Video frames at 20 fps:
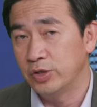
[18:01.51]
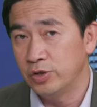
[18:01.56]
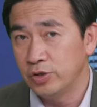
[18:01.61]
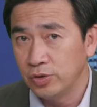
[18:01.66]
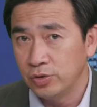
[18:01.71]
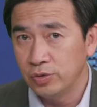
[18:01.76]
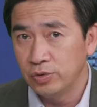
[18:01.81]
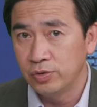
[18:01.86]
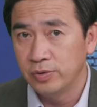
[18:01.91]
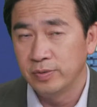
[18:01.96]

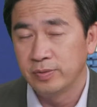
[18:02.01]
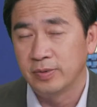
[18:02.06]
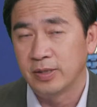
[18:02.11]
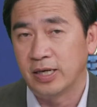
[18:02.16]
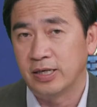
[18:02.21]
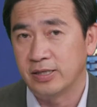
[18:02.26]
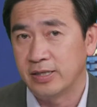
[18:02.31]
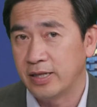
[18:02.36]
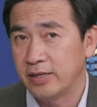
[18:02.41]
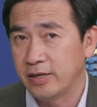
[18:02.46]
do,
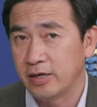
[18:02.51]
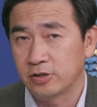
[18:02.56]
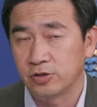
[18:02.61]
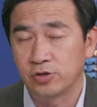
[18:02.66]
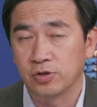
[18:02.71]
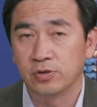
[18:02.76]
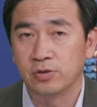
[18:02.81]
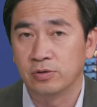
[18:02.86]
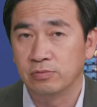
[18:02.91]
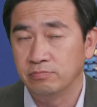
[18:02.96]
and then
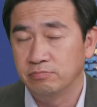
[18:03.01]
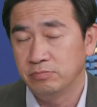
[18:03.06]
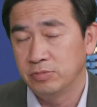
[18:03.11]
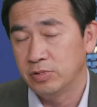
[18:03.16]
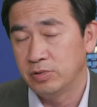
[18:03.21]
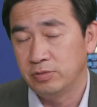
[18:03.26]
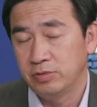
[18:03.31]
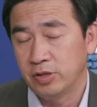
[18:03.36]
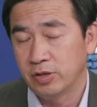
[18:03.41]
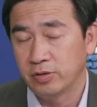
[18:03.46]
there's no,
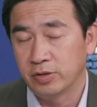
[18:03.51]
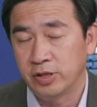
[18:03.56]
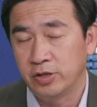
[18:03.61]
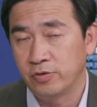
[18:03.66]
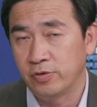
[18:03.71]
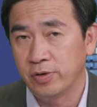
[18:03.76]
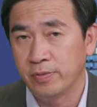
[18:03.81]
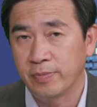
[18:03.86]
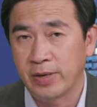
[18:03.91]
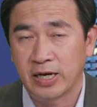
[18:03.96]

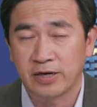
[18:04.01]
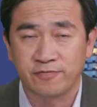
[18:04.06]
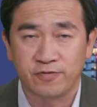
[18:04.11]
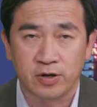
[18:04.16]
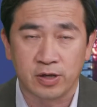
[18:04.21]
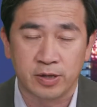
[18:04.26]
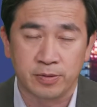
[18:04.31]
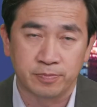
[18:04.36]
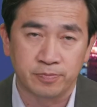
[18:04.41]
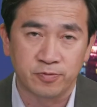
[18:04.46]
hearing back
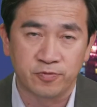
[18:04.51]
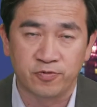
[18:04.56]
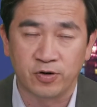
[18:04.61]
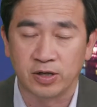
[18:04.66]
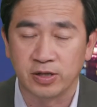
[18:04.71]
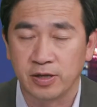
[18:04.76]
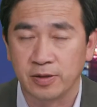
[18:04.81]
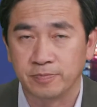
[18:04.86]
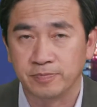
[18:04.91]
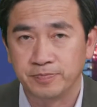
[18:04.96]

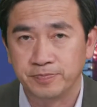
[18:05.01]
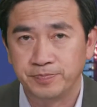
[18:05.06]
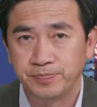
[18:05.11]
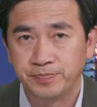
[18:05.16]
from them.